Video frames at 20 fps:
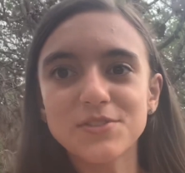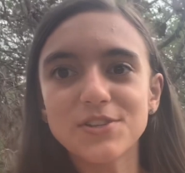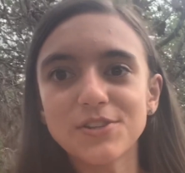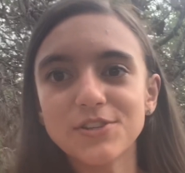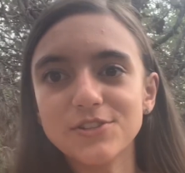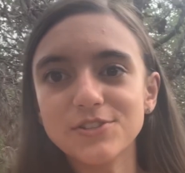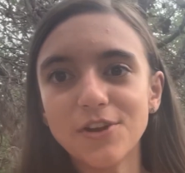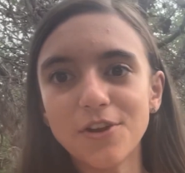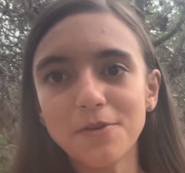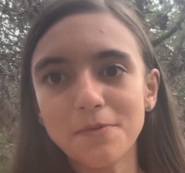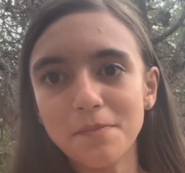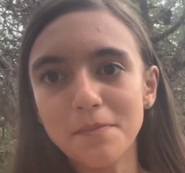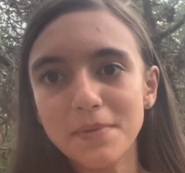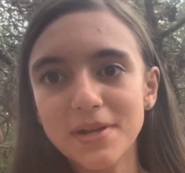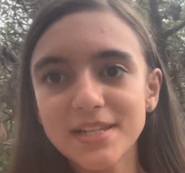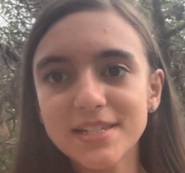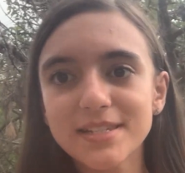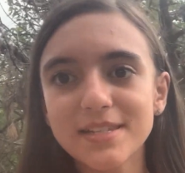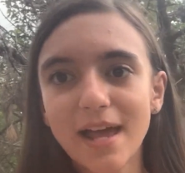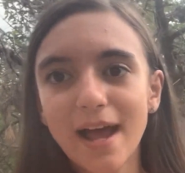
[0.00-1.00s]
so you don't
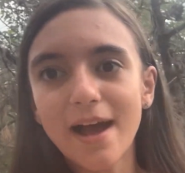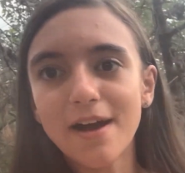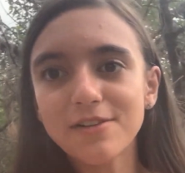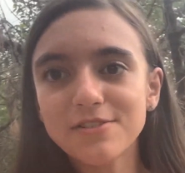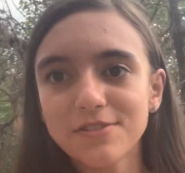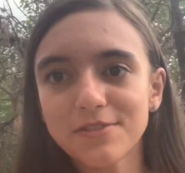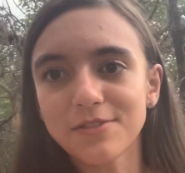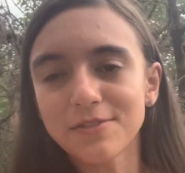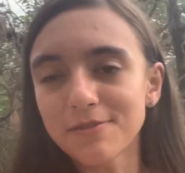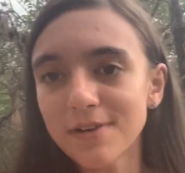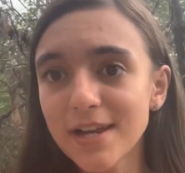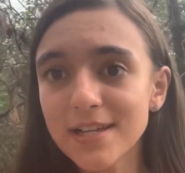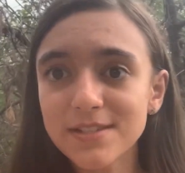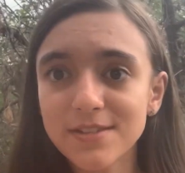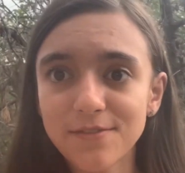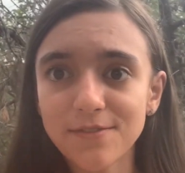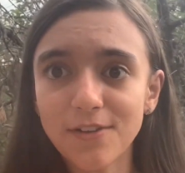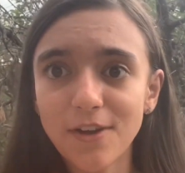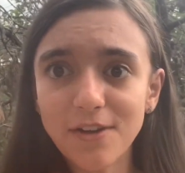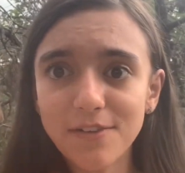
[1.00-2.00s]
miss out on the
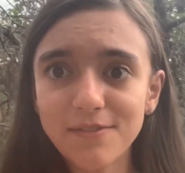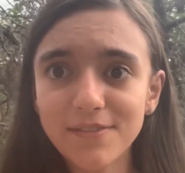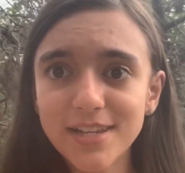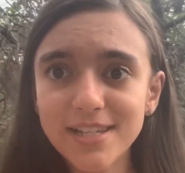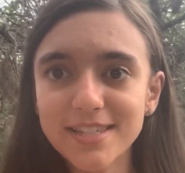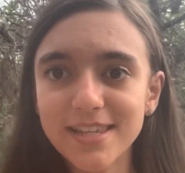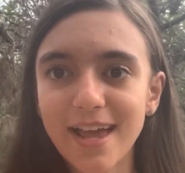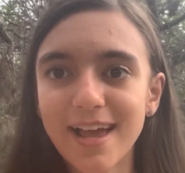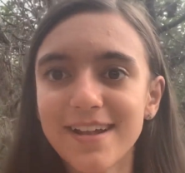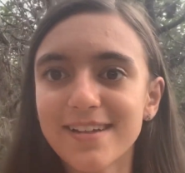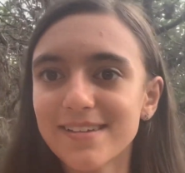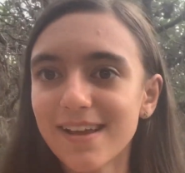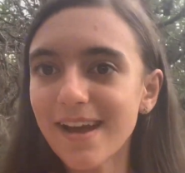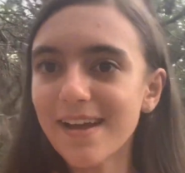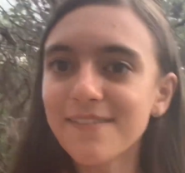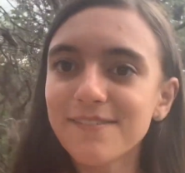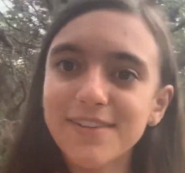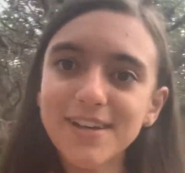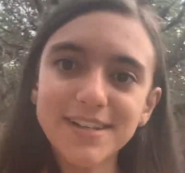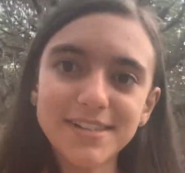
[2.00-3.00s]
rest of Vlogmas. And
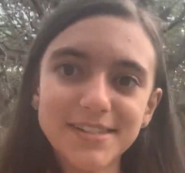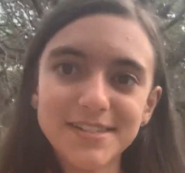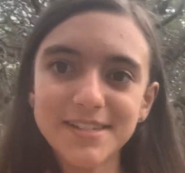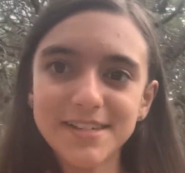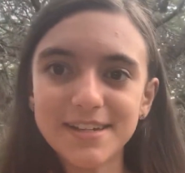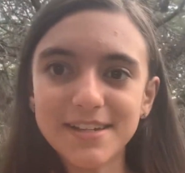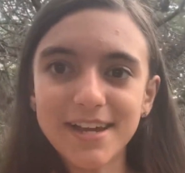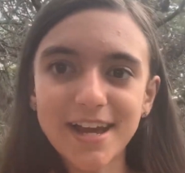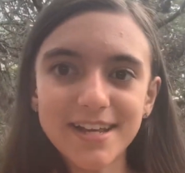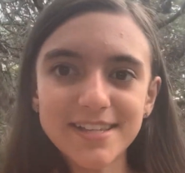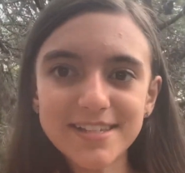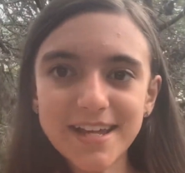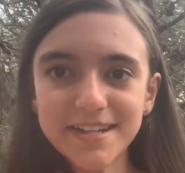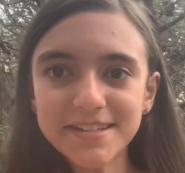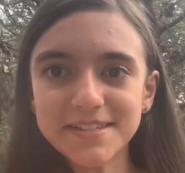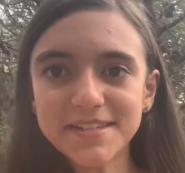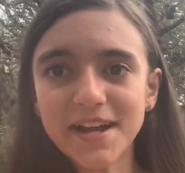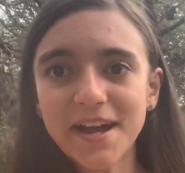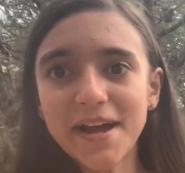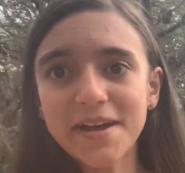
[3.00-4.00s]
I will see you guys
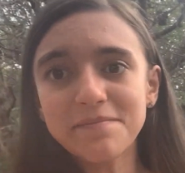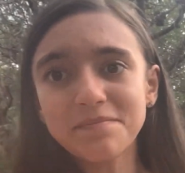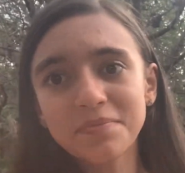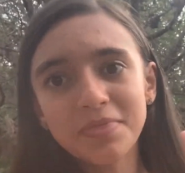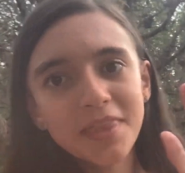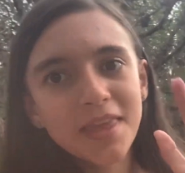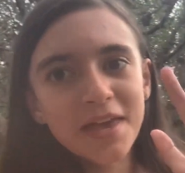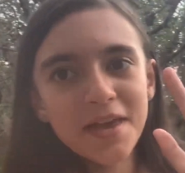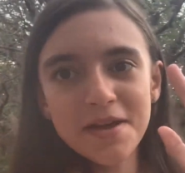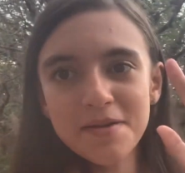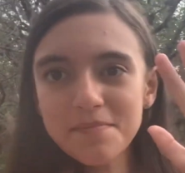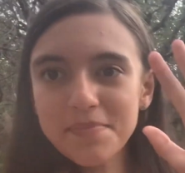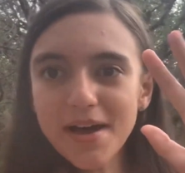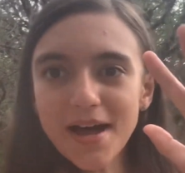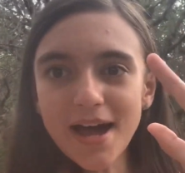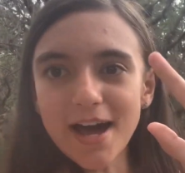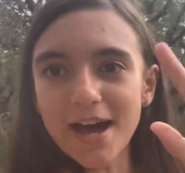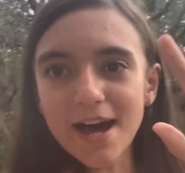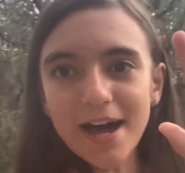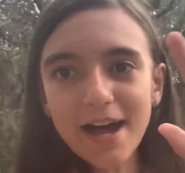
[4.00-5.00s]
next time.
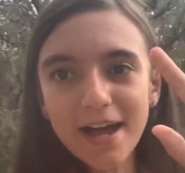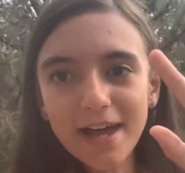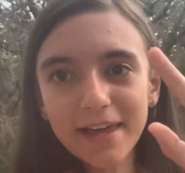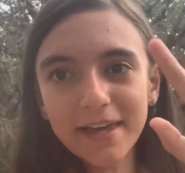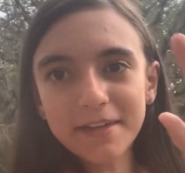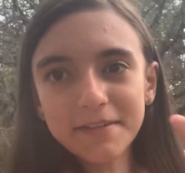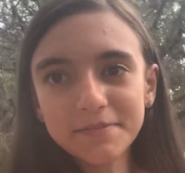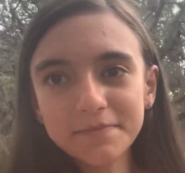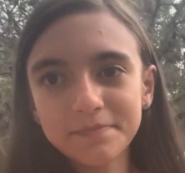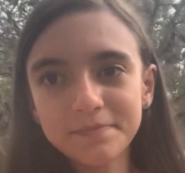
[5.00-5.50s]
Bye!